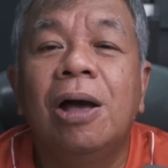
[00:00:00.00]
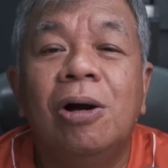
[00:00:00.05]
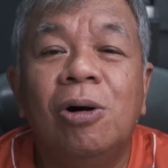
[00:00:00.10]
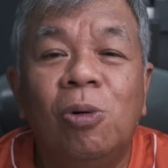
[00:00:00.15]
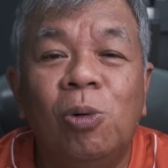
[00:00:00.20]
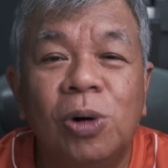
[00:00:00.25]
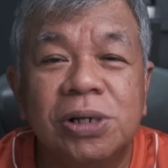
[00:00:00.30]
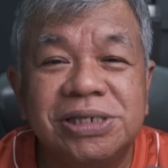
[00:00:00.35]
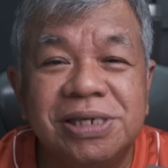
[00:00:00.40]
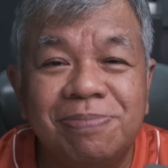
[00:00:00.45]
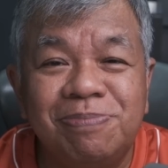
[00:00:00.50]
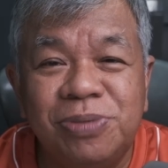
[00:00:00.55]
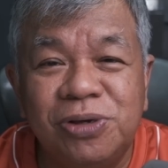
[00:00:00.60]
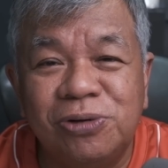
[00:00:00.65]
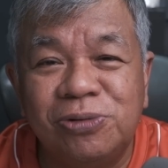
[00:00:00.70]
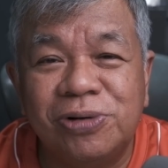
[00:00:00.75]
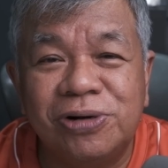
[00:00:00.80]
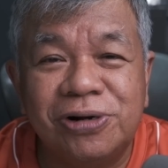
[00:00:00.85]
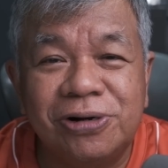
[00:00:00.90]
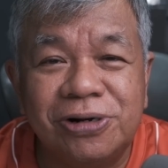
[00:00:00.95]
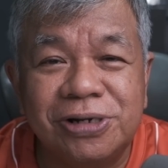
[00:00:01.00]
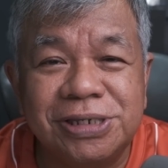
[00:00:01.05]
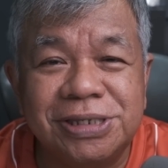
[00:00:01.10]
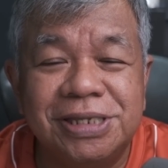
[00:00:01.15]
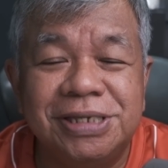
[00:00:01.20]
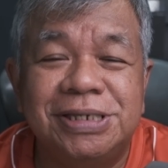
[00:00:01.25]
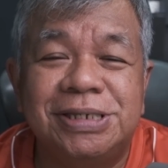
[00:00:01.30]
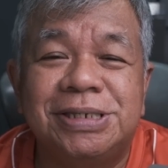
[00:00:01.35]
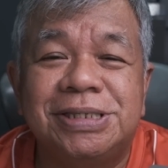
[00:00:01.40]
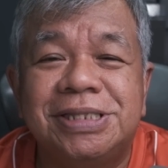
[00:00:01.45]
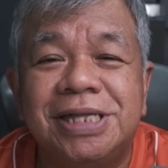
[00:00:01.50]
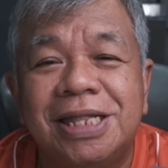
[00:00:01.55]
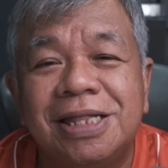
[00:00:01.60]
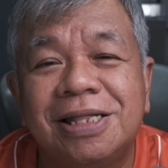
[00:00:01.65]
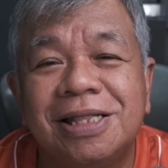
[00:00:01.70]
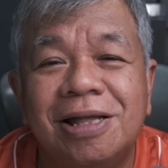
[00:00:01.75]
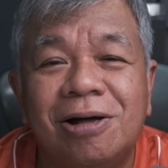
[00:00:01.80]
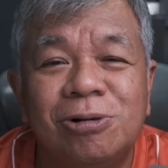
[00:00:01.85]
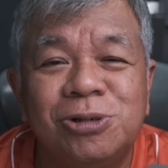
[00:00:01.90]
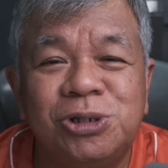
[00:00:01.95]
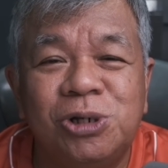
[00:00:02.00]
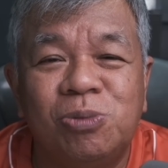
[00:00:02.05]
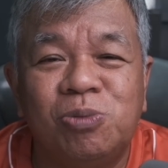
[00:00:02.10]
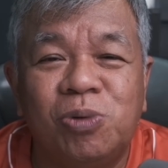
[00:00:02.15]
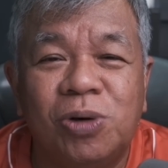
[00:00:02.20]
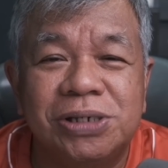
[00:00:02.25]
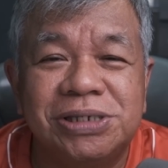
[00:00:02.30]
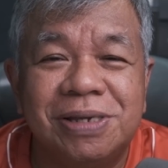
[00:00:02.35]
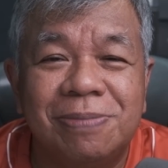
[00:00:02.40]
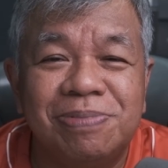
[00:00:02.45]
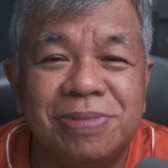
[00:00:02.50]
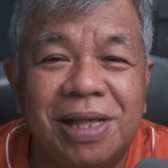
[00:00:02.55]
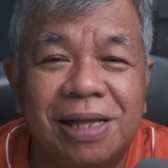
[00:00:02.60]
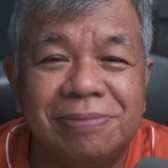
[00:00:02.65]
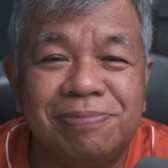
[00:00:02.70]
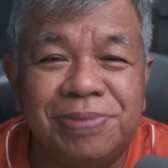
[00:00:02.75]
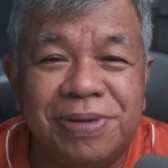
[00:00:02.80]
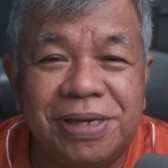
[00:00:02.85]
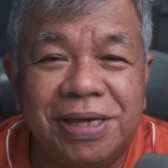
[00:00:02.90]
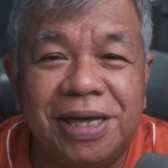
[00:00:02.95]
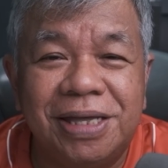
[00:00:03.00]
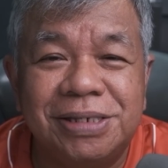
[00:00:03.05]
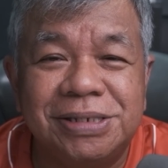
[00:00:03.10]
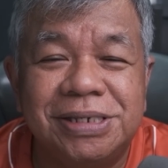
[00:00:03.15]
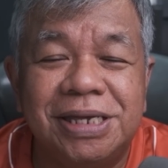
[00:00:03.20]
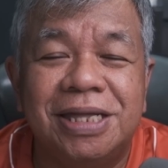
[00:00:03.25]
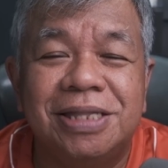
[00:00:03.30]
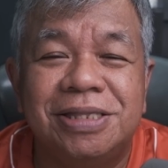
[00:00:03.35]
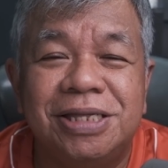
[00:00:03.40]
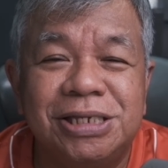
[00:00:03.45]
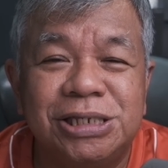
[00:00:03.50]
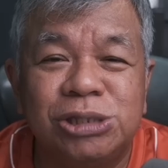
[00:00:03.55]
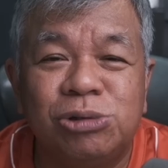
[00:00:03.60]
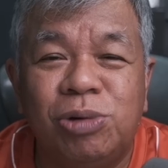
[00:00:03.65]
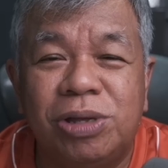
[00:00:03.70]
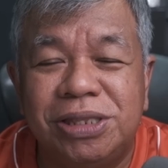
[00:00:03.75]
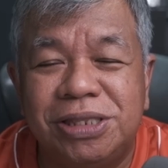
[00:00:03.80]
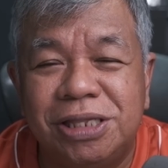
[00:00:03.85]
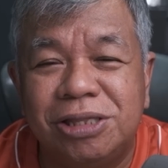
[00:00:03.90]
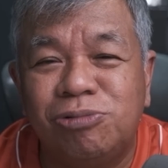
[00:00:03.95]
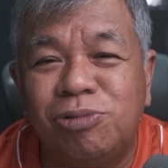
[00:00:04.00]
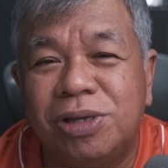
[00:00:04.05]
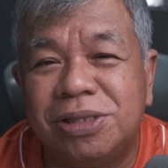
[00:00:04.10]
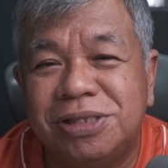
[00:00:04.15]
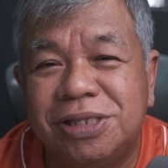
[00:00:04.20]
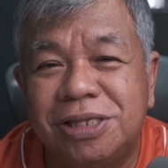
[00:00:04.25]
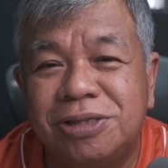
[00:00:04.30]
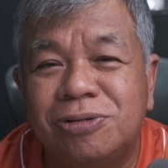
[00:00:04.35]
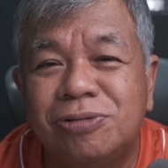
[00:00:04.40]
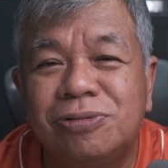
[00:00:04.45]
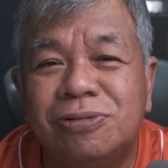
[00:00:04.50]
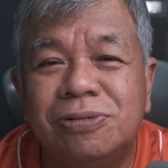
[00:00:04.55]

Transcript: What's up, viewers? This is Ted Claudio of WazzupPH, and this 2022,